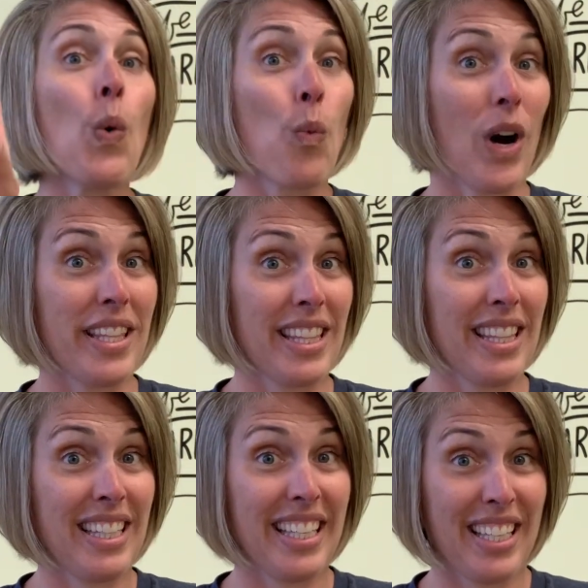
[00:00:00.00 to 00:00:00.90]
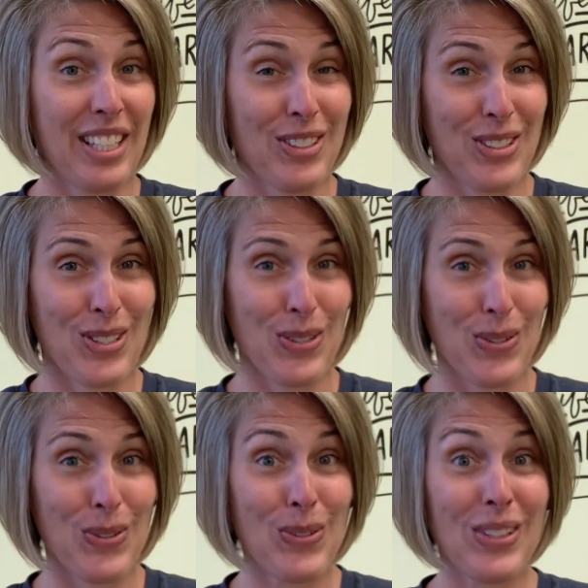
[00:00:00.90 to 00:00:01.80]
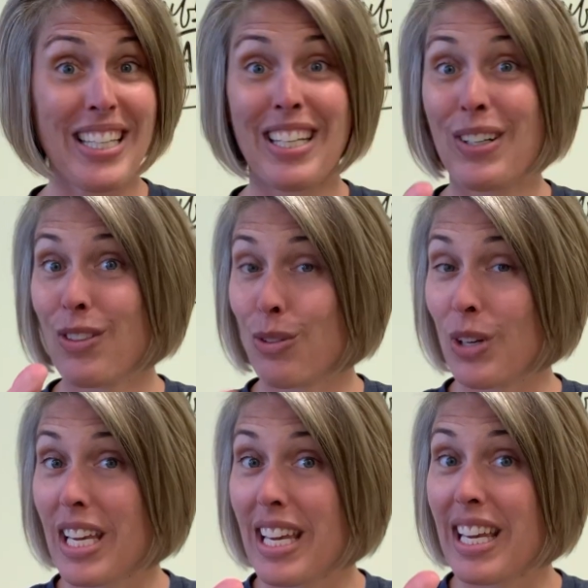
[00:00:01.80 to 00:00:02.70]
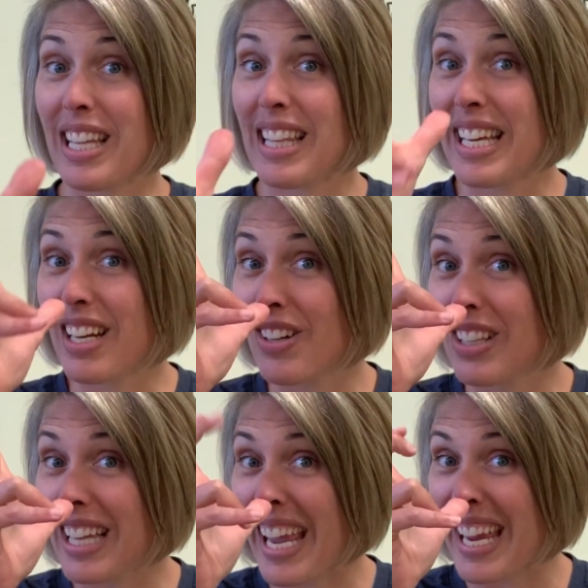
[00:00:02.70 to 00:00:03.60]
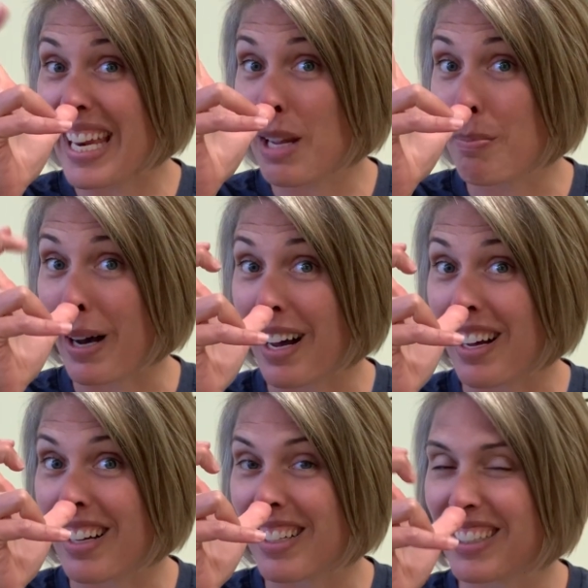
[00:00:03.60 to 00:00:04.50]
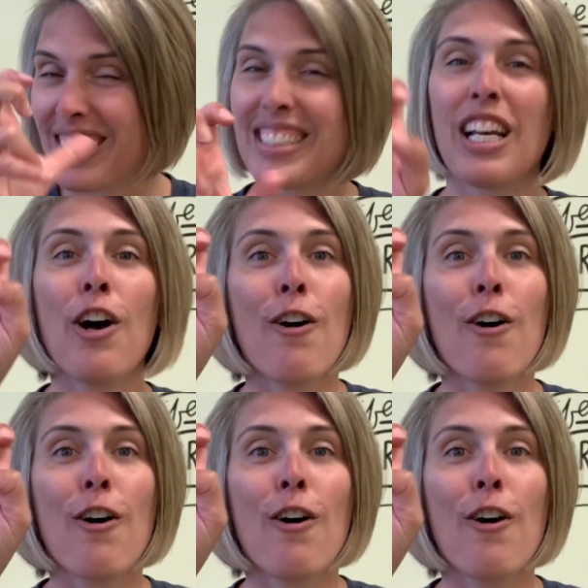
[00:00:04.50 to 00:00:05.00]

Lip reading: 1 little, 2 little, 3 little ladybugs.